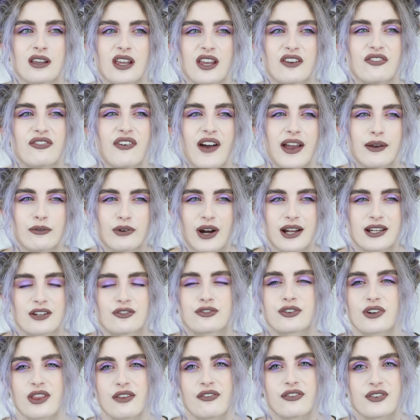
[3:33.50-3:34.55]
if I read
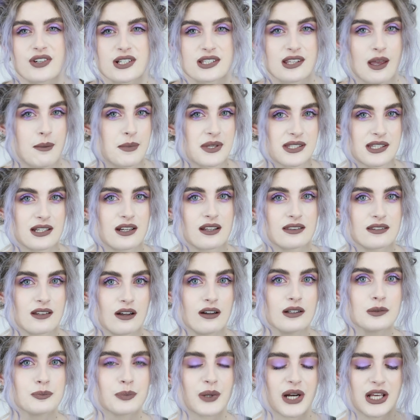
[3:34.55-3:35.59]
it for the first time as an
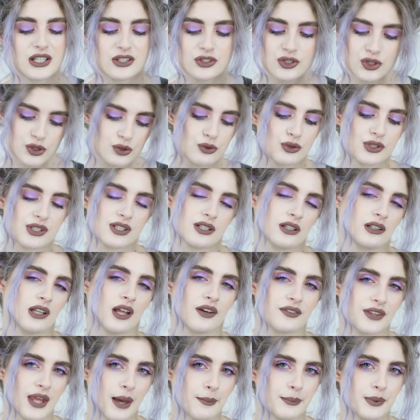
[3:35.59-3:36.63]
adult, but I do still
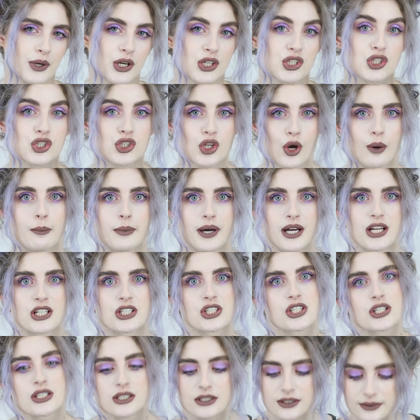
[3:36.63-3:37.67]
love that book so
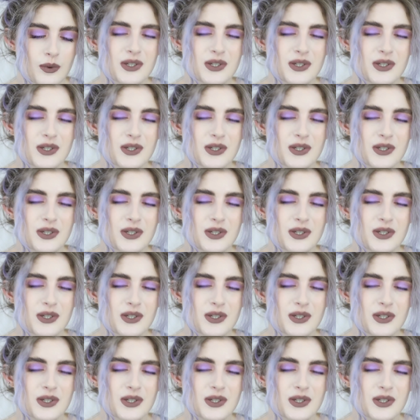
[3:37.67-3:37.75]
much.